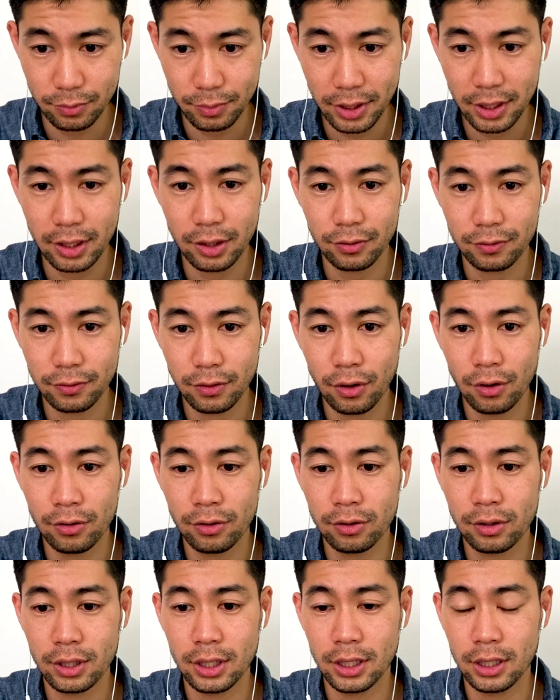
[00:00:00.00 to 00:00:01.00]
But
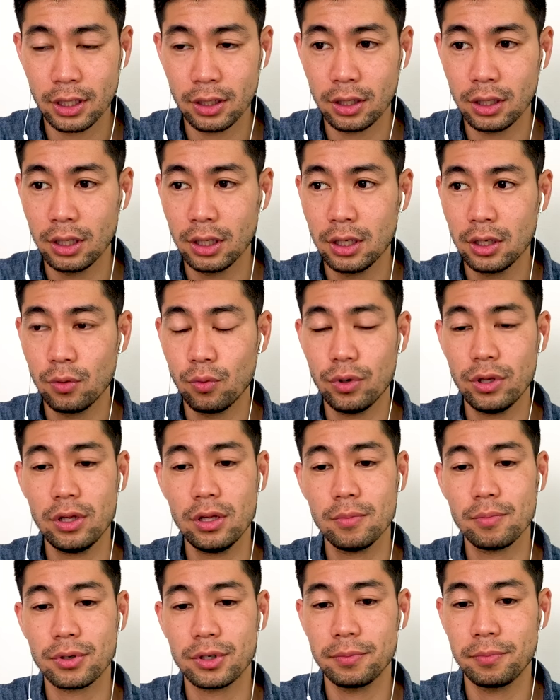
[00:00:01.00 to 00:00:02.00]
on within
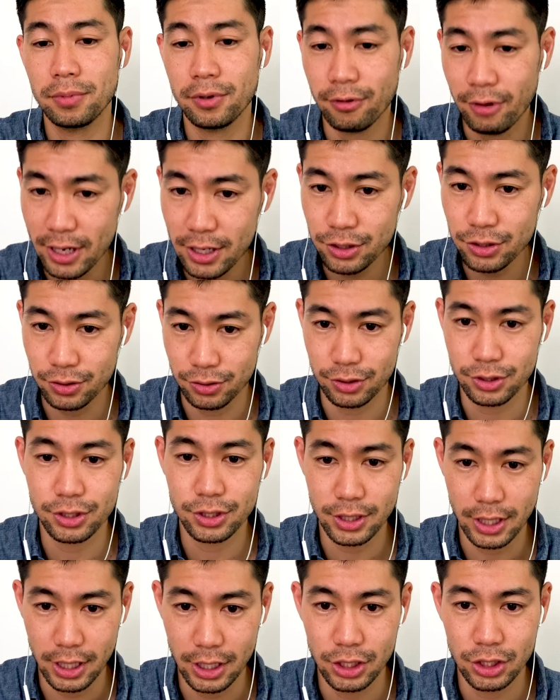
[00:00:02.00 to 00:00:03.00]
the preparation
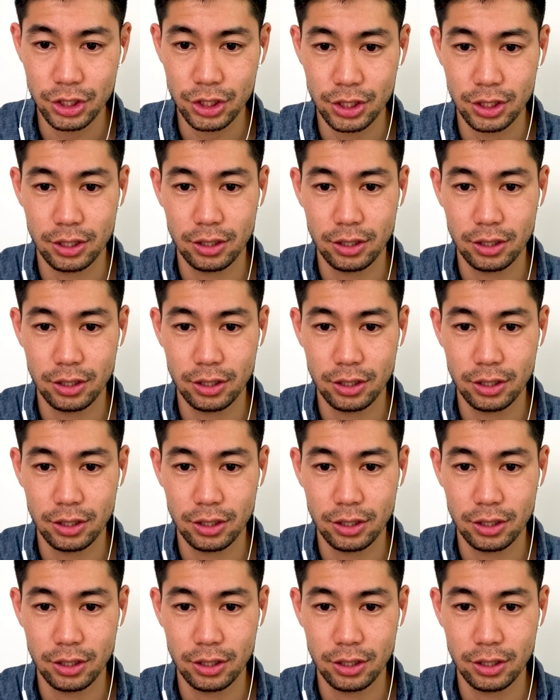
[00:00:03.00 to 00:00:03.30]
stage,